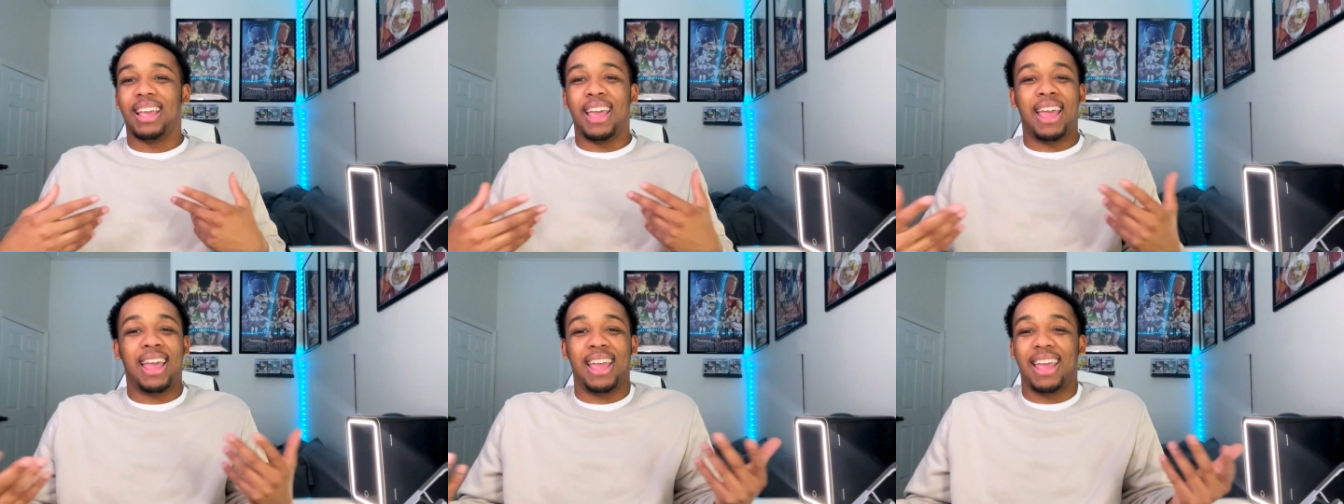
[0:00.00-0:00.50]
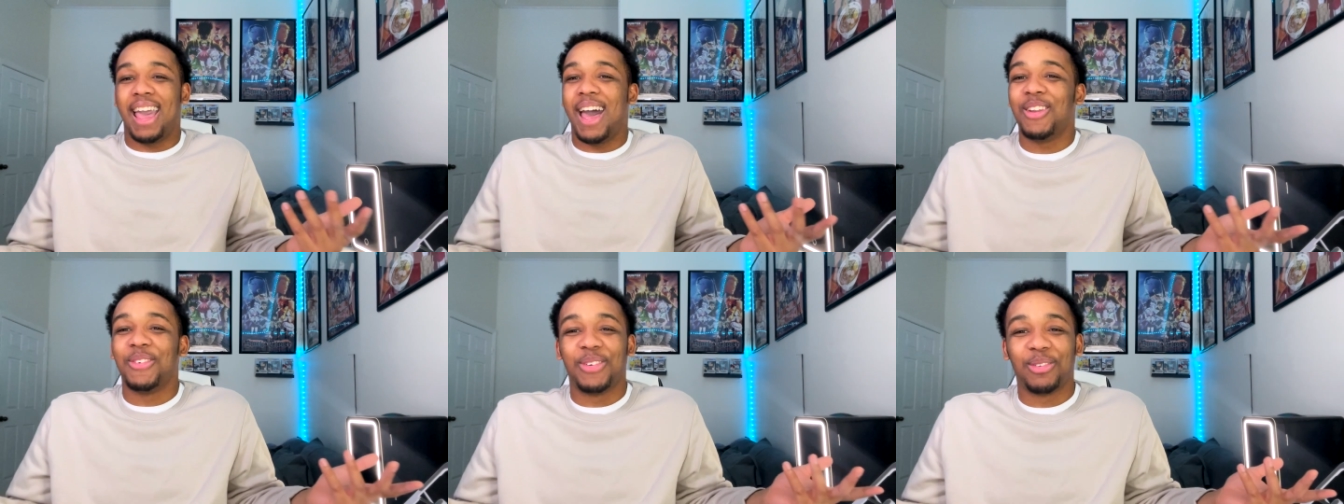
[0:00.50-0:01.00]
how
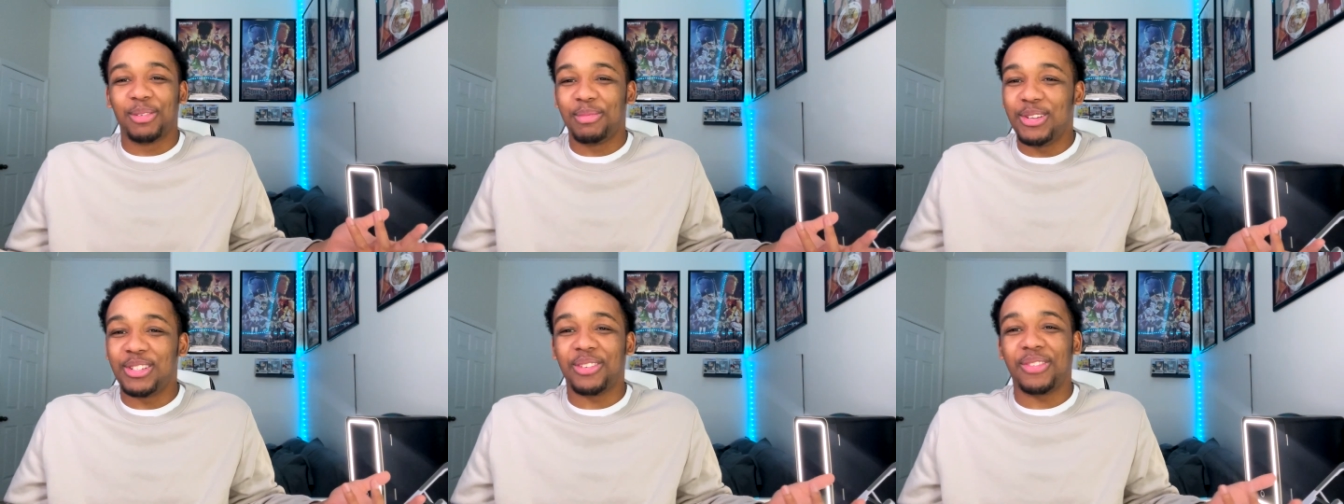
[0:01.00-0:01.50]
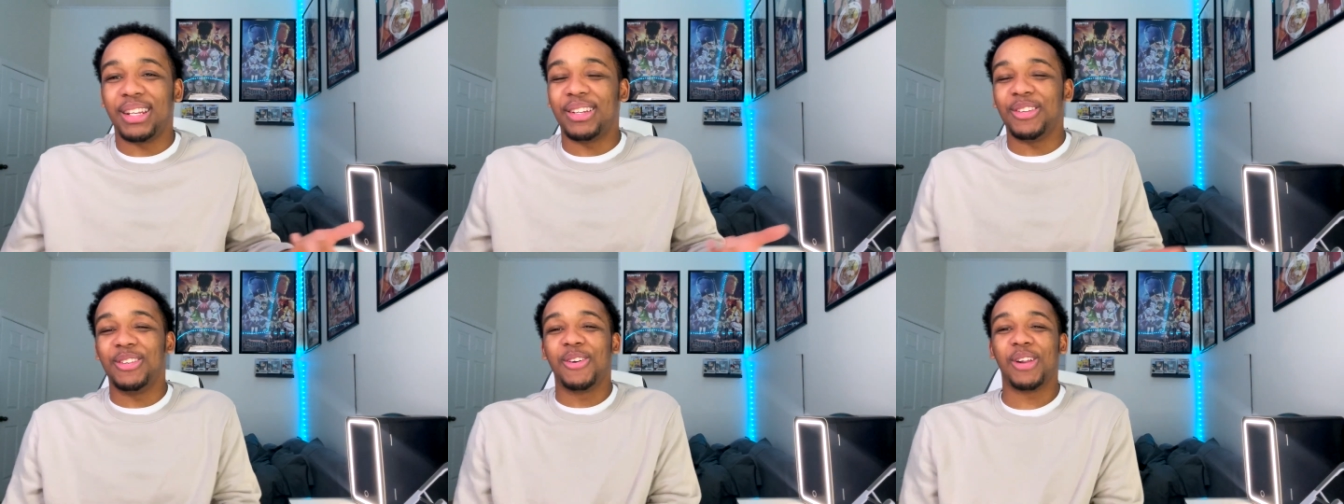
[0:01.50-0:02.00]
to film a music video,
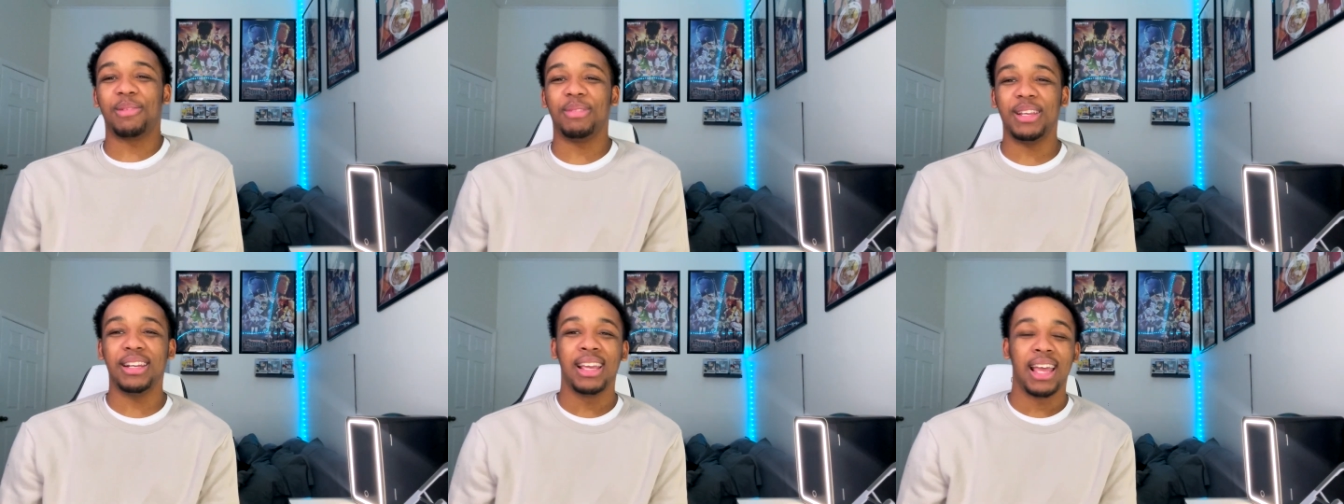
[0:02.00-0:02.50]
you know what I mean?